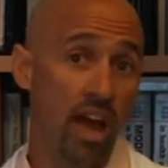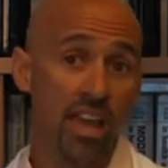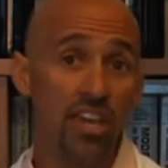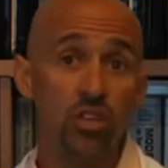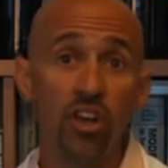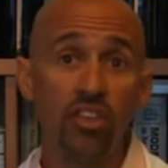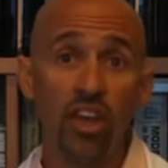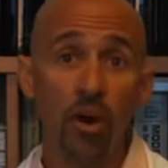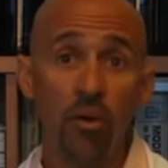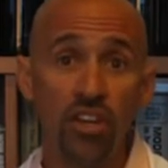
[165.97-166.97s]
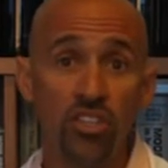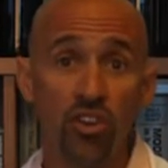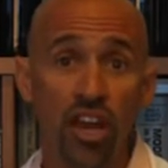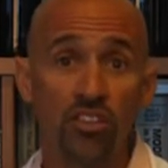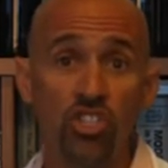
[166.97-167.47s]
I can't do anything about my
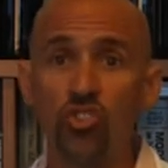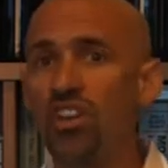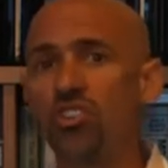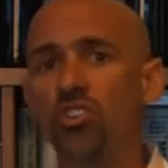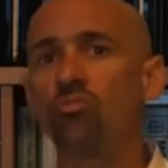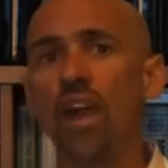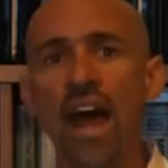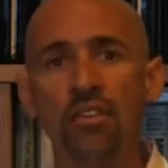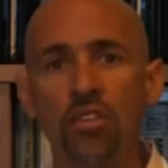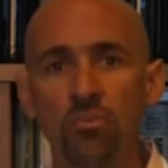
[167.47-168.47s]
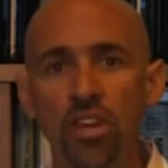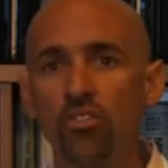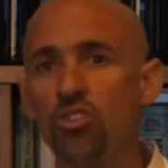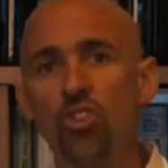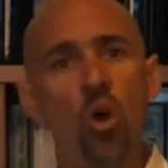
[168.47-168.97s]
stress. Stress surrounds me.
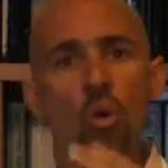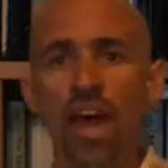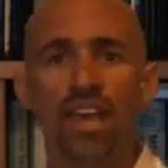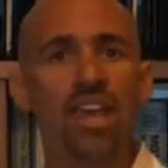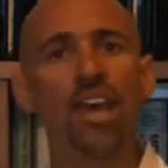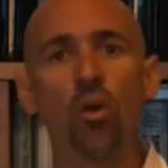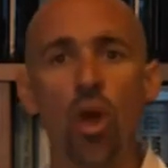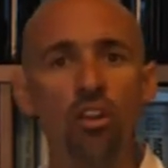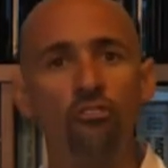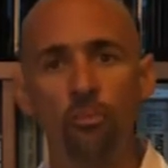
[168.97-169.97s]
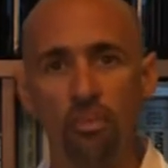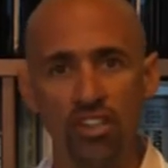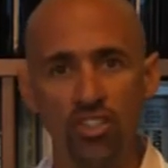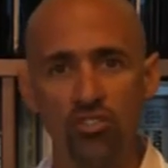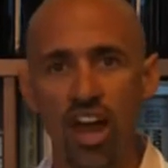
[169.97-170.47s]
There's no way I can get away from
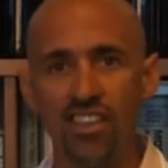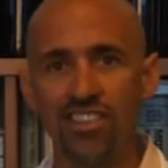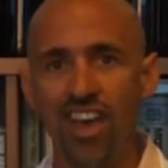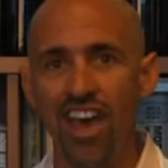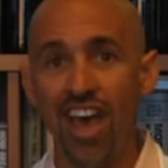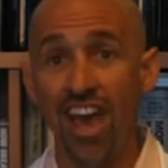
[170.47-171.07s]
my stress.